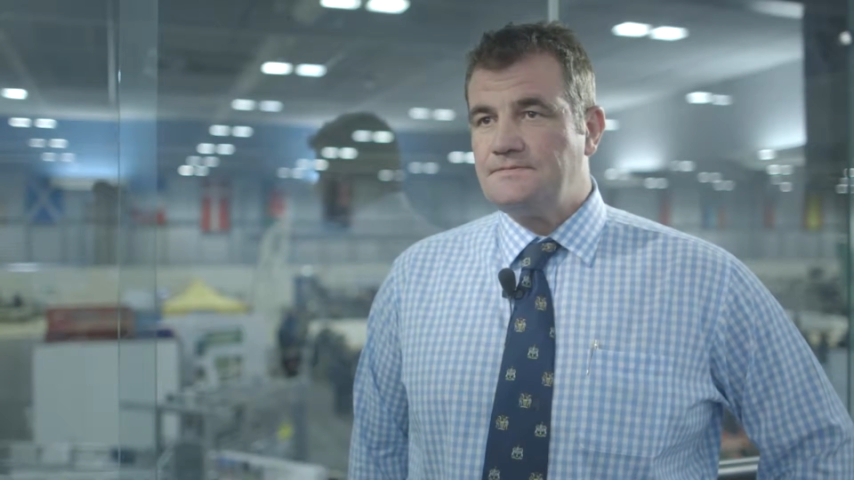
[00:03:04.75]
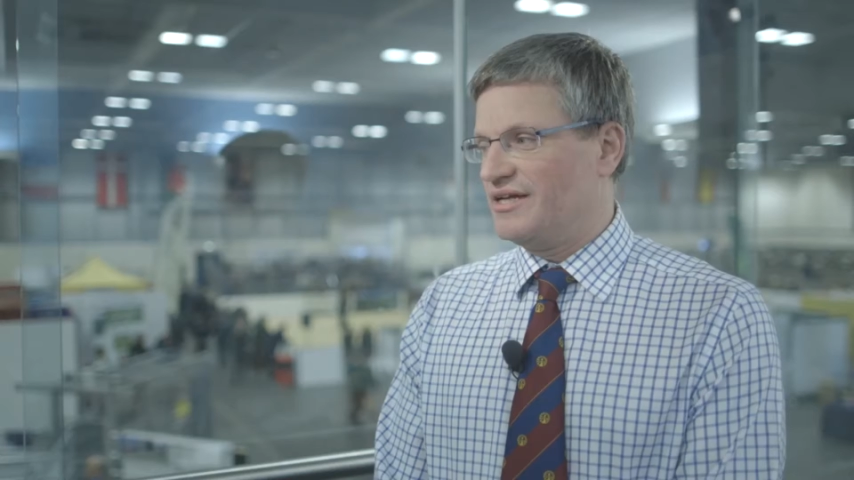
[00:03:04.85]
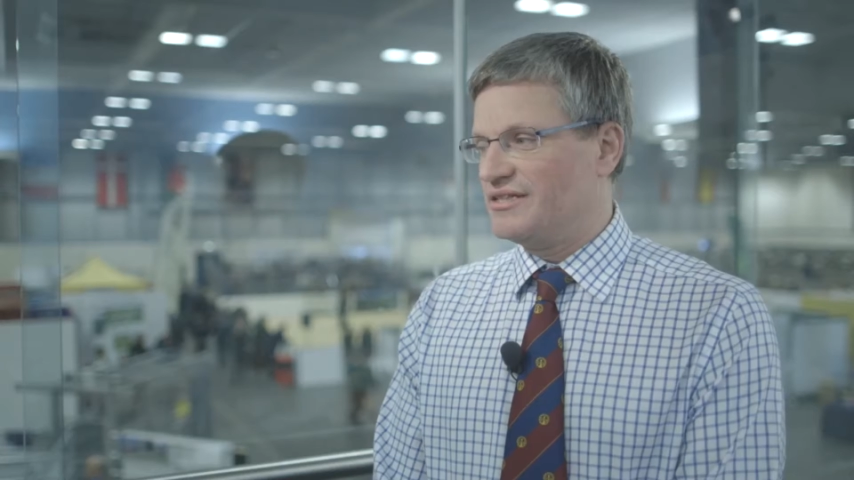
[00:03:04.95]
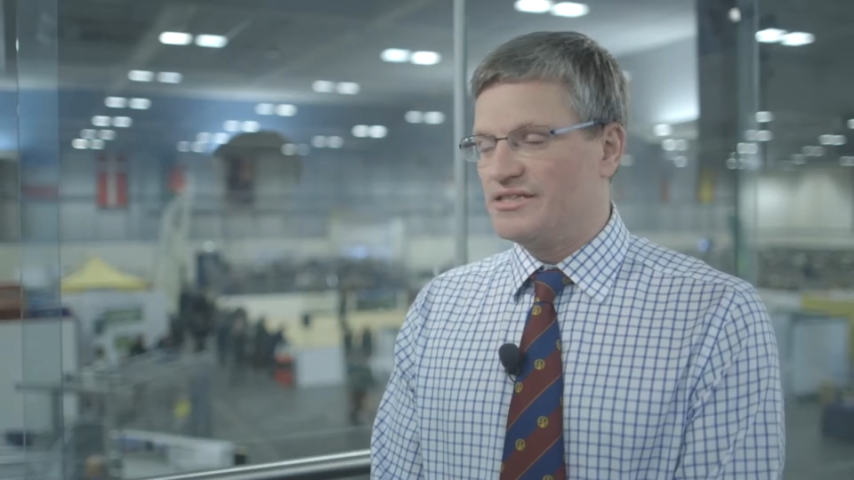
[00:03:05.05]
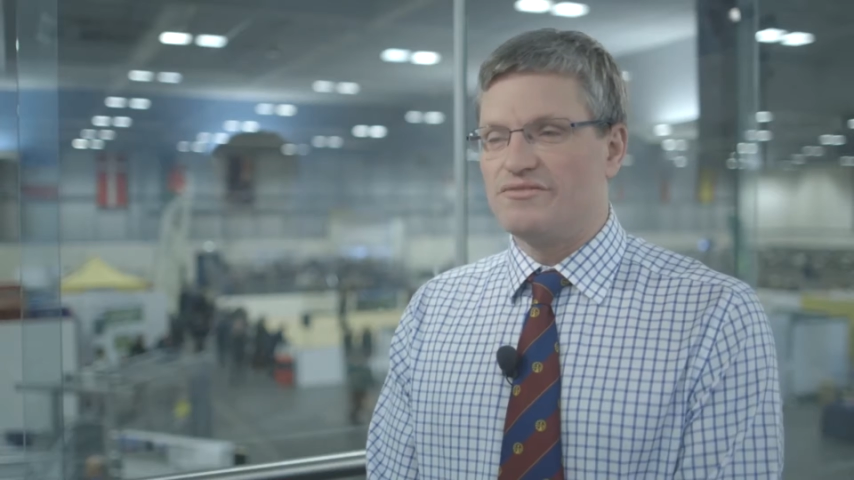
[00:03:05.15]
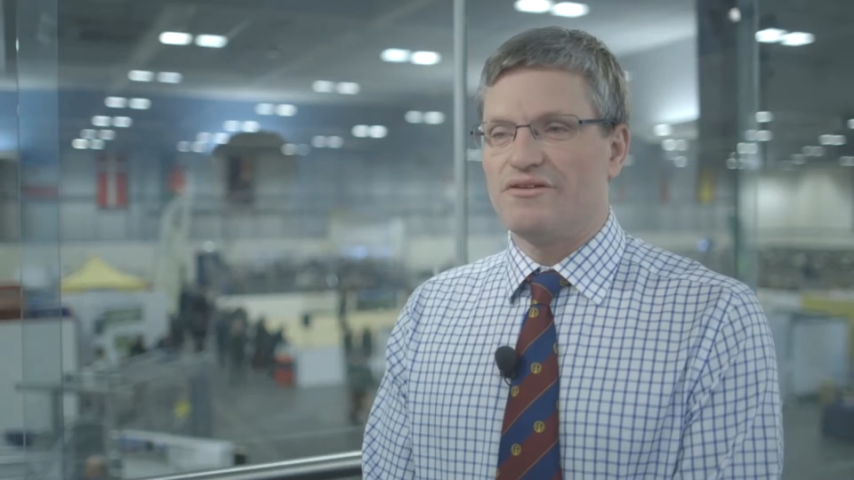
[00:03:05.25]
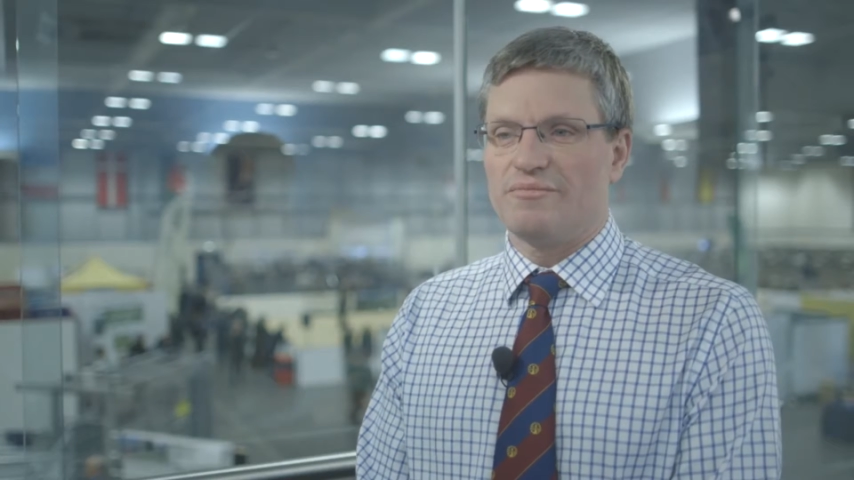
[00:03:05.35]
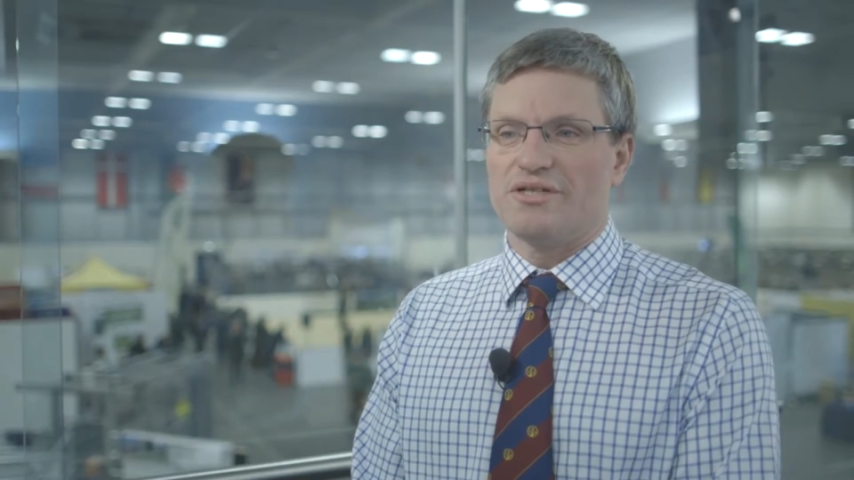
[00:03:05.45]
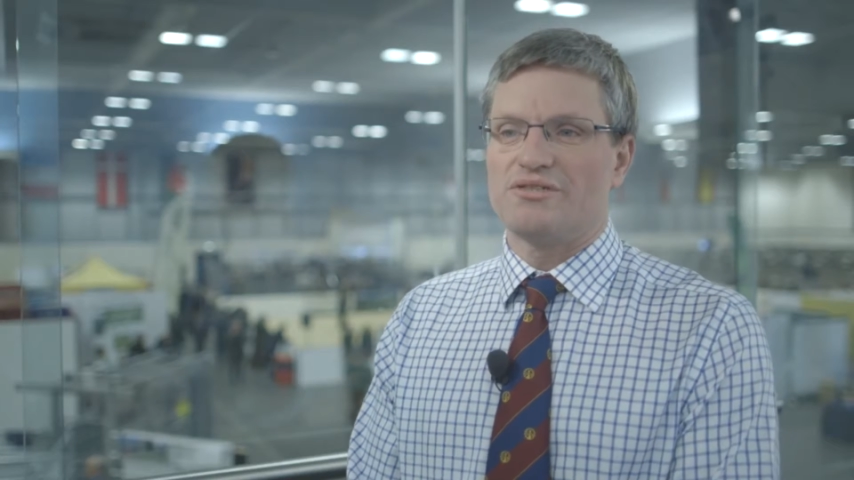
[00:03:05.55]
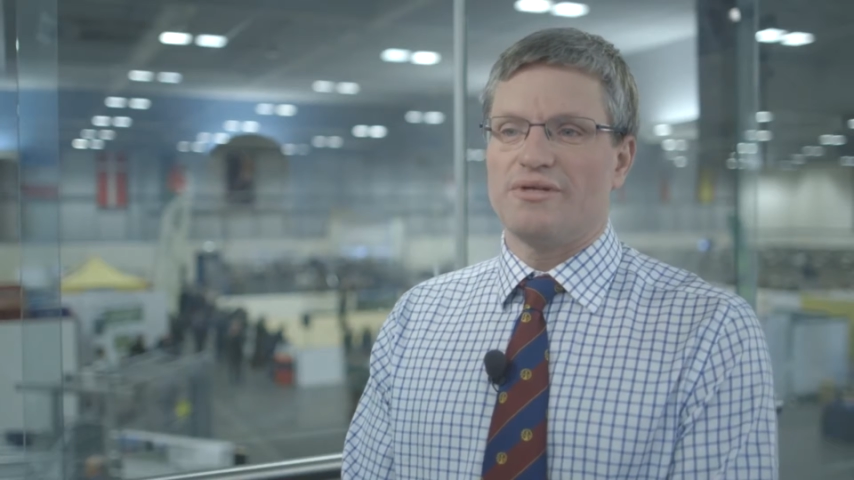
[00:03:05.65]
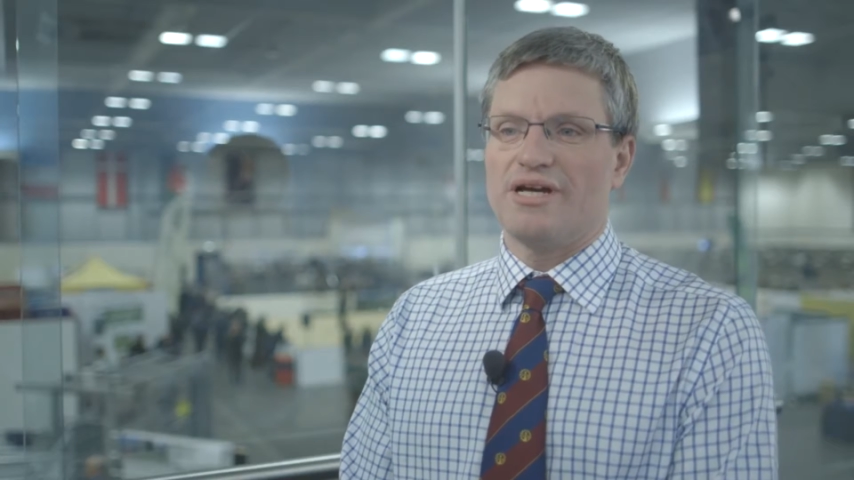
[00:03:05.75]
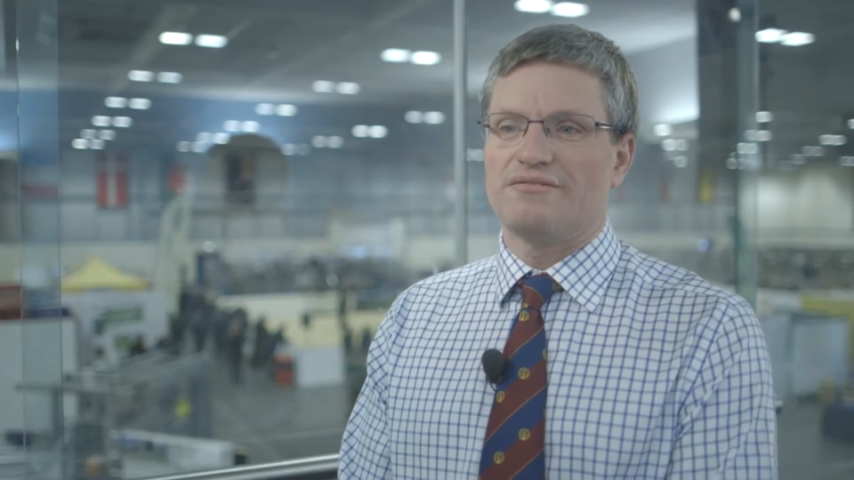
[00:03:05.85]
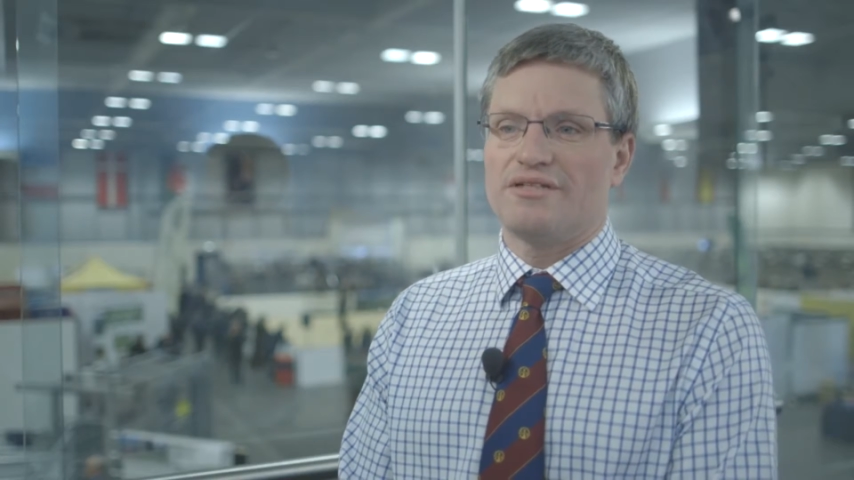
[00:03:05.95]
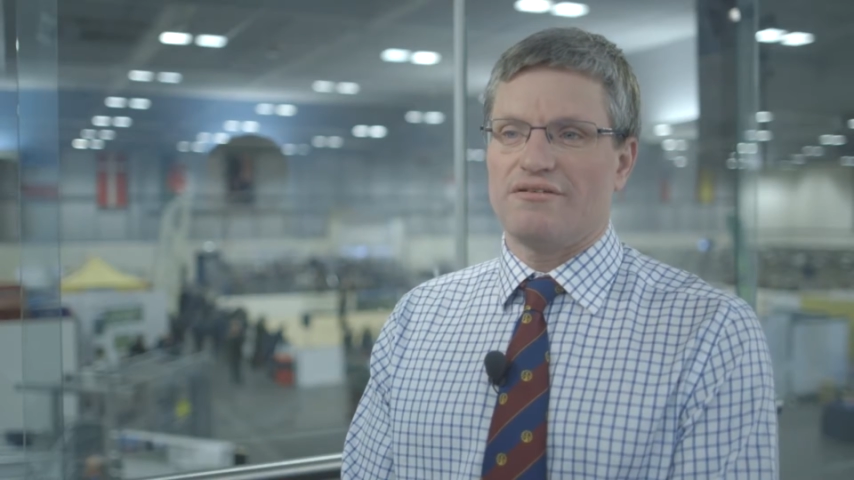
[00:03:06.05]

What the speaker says: It's very much we have to